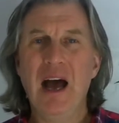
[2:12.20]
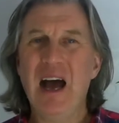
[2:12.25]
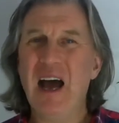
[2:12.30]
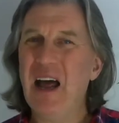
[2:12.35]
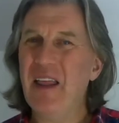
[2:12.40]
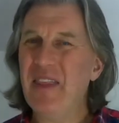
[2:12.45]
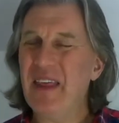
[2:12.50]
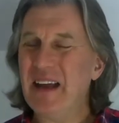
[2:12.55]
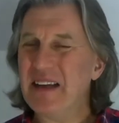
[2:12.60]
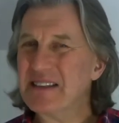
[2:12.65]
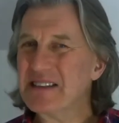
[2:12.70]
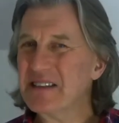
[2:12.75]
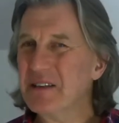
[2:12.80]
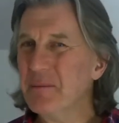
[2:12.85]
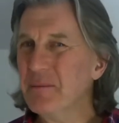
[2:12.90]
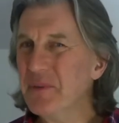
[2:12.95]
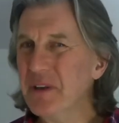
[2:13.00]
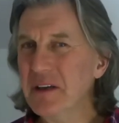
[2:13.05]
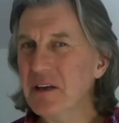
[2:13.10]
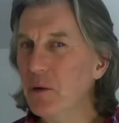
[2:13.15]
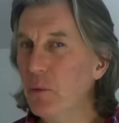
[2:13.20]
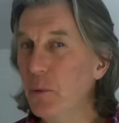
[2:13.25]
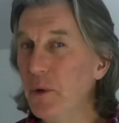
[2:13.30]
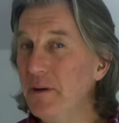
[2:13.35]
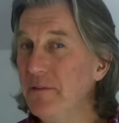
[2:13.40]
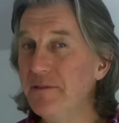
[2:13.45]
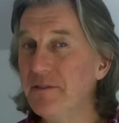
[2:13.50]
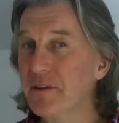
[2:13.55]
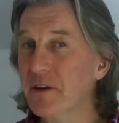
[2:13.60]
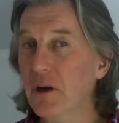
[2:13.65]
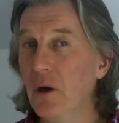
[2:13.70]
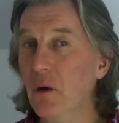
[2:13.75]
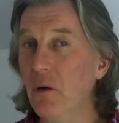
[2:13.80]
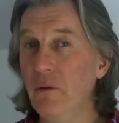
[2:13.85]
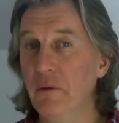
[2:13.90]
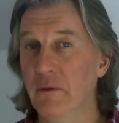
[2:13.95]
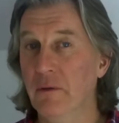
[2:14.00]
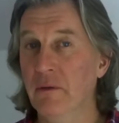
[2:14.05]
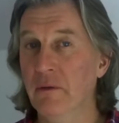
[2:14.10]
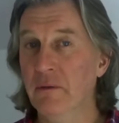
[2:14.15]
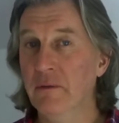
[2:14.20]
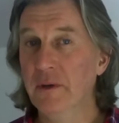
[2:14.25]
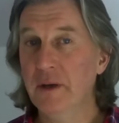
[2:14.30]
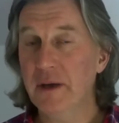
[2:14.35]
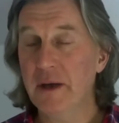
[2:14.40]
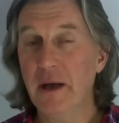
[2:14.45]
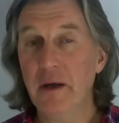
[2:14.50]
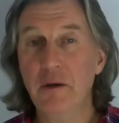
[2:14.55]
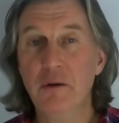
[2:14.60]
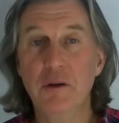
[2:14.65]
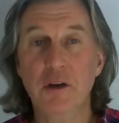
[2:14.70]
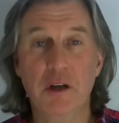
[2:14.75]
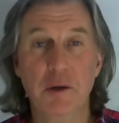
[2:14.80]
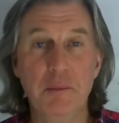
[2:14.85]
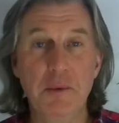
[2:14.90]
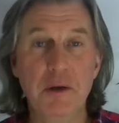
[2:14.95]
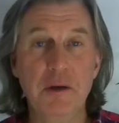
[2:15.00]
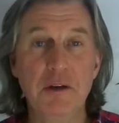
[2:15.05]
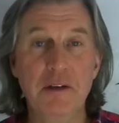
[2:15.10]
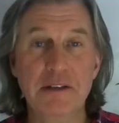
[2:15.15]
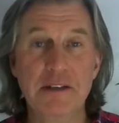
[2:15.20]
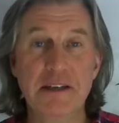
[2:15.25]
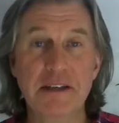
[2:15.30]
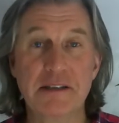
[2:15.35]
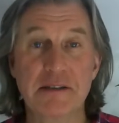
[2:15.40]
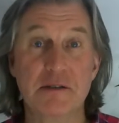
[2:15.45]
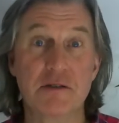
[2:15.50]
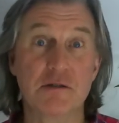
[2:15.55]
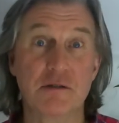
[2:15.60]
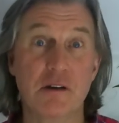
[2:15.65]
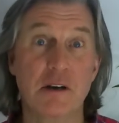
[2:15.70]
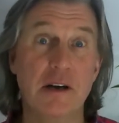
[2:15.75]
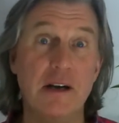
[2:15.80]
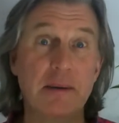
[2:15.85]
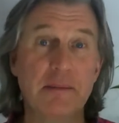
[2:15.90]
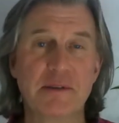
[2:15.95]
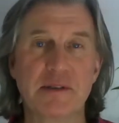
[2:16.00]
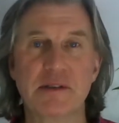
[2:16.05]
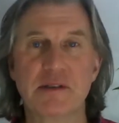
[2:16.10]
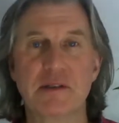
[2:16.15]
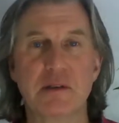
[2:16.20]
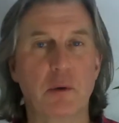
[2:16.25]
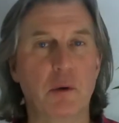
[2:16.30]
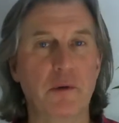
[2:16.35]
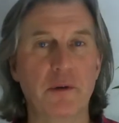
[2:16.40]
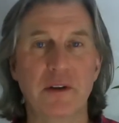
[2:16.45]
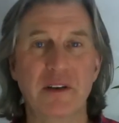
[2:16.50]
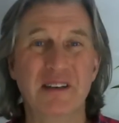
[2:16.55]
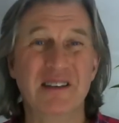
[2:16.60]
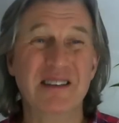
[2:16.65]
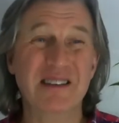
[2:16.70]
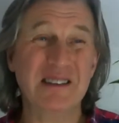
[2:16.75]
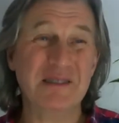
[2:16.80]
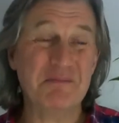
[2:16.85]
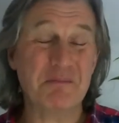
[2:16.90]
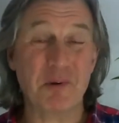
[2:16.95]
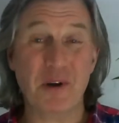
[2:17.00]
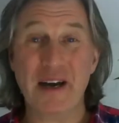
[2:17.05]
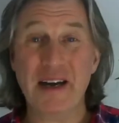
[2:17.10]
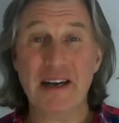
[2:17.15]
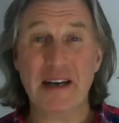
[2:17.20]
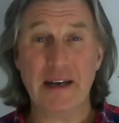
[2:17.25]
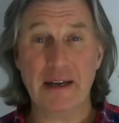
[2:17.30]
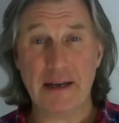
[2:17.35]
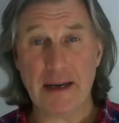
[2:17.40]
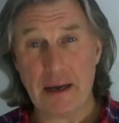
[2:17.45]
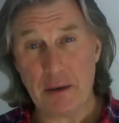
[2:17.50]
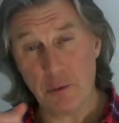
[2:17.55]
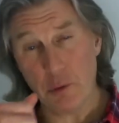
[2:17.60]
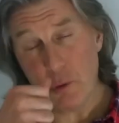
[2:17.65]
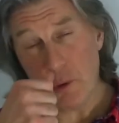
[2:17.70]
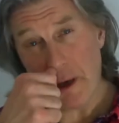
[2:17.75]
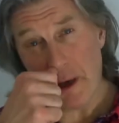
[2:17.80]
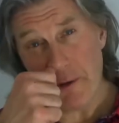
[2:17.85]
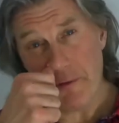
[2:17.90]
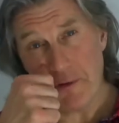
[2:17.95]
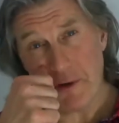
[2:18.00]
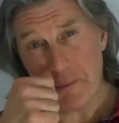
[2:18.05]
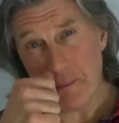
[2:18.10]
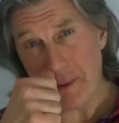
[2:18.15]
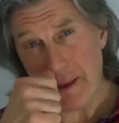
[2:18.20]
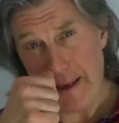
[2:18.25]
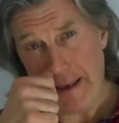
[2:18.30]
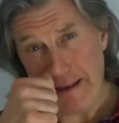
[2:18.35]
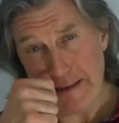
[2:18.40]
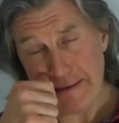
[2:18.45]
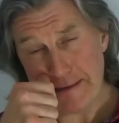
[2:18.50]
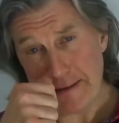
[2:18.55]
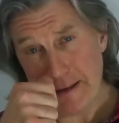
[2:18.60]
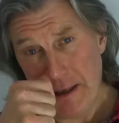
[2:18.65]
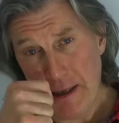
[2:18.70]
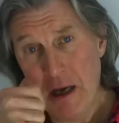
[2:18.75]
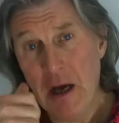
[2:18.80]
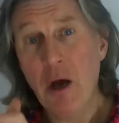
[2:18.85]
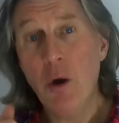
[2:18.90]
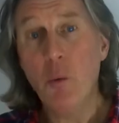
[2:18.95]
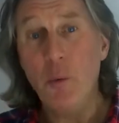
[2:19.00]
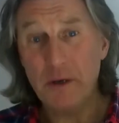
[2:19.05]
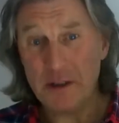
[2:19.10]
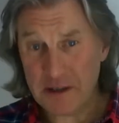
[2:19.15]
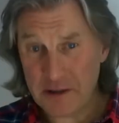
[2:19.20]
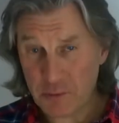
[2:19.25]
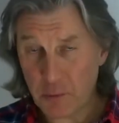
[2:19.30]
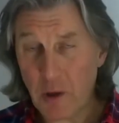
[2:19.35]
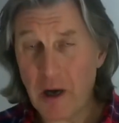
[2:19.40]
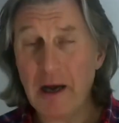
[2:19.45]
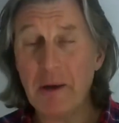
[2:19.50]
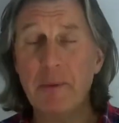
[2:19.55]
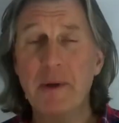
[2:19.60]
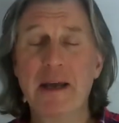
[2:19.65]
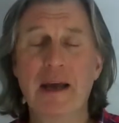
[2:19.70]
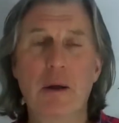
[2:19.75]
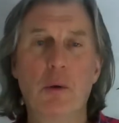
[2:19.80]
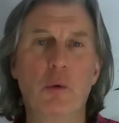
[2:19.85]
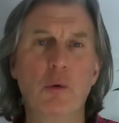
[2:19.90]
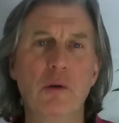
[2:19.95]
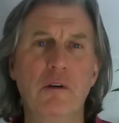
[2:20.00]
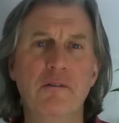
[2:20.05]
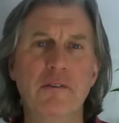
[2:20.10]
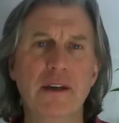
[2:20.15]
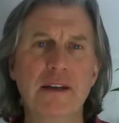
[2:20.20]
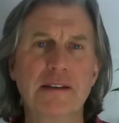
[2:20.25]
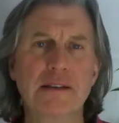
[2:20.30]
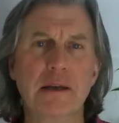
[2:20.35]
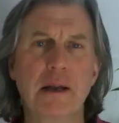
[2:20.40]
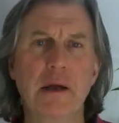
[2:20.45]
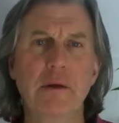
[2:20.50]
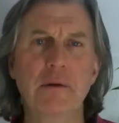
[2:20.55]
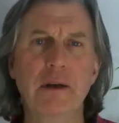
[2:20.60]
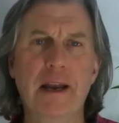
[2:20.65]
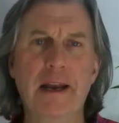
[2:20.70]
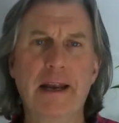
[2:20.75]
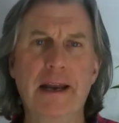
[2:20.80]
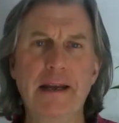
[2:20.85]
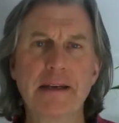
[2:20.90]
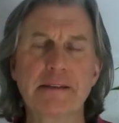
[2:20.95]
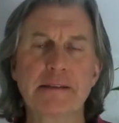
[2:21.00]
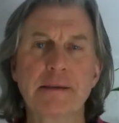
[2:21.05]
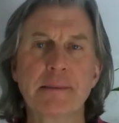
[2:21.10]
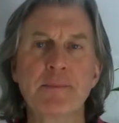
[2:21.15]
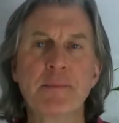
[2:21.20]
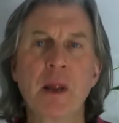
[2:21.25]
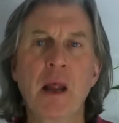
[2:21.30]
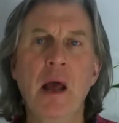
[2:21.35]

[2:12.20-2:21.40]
And that's something that we've forgotten. You know, communities and tribes and so on, they're just breaking down all over the place, which is why we get all of this loneliness.